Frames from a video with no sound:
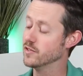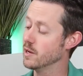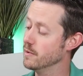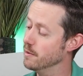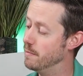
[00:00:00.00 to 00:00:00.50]
of
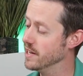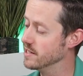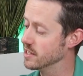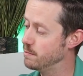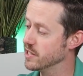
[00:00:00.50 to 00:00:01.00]
some of the
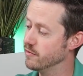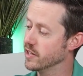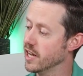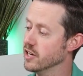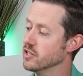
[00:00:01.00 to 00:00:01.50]
basic
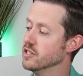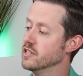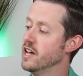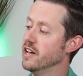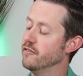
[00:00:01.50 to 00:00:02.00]

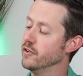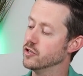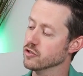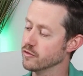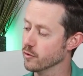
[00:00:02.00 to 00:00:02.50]
specifications and
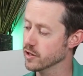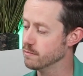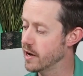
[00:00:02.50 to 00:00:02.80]
features for this